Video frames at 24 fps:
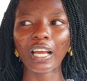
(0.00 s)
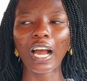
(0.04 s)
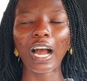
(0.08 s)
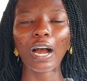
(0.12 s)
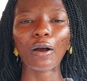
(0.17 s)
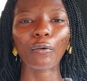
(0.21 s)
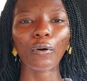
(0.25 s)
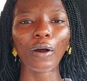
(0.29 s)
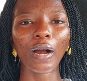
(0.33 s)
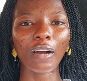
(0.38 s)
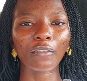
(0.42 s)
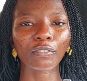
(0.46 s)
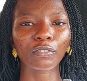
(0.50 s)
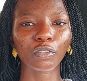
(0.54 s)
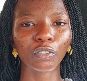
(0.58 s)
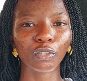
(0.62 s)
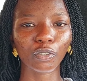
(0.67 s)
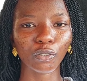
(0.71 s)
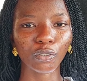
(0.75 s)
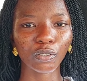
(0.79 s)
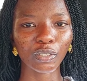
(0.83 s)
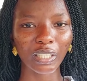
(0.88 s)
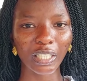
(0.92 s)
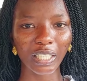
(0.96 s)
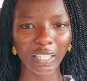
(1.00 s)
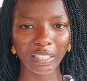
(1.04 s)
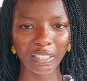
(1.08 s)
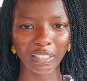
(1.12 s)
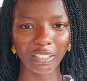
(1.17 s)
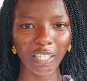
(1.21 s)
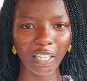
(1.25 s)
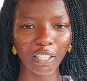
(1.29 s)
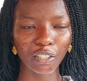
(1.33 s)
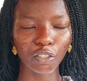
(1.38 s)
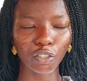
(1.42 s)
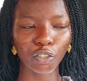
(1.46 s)
I'll have to use
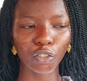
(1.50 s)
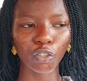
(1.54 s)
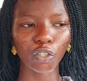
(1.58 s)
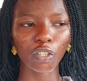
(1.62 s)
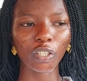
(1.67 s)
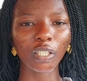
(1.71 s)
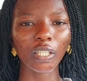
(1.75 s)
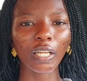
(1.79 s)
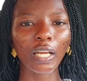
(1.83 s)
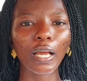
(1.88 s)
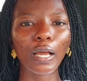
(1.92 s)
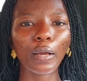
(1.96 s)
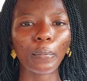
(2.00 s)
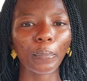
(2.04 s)
extension.